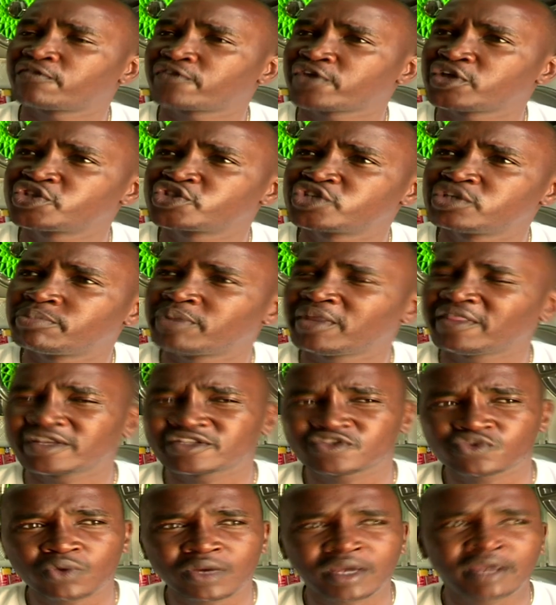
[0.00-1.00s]
of friendship, and
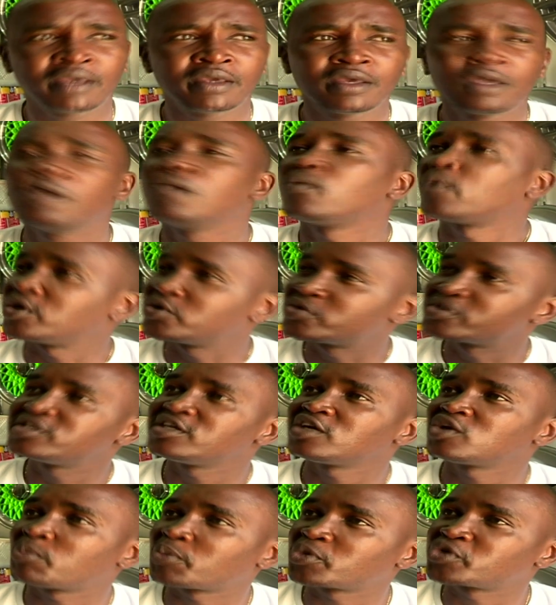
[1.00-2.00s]
that's why when you
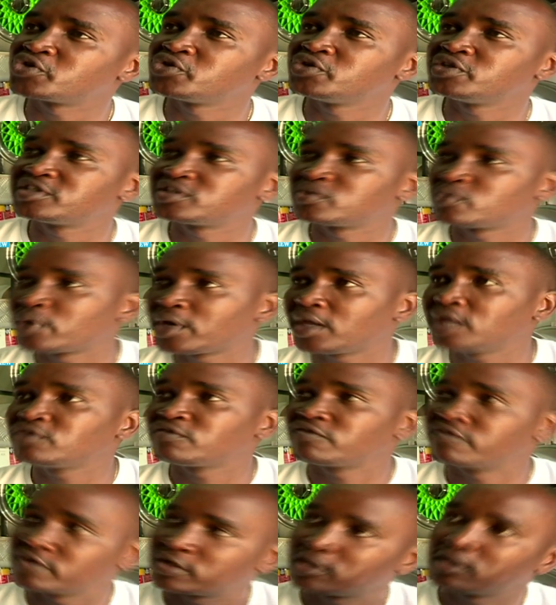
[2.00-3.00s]
see an opportunity where
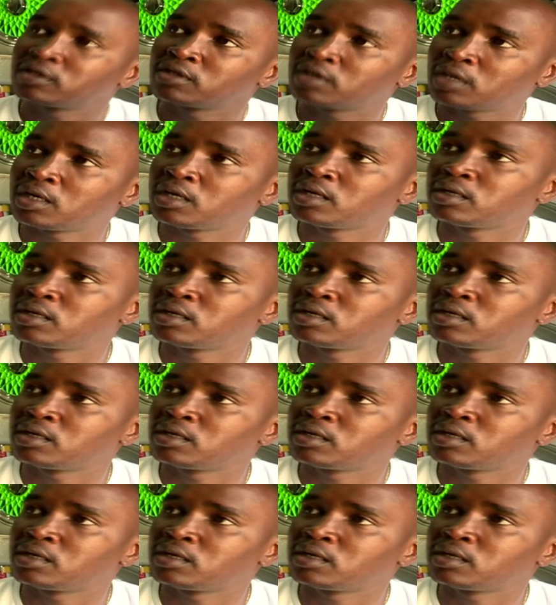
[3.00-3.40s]
you feel uh,